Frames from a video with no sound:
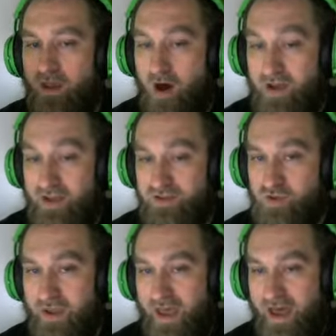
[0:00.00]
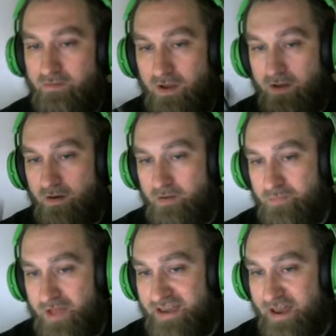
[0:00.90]
Okay, so swing at him
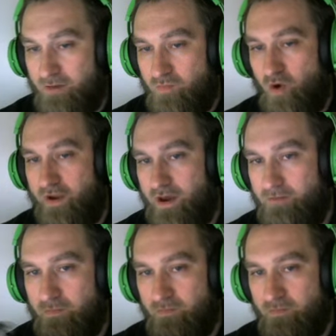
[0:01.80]
play Gecko Moria,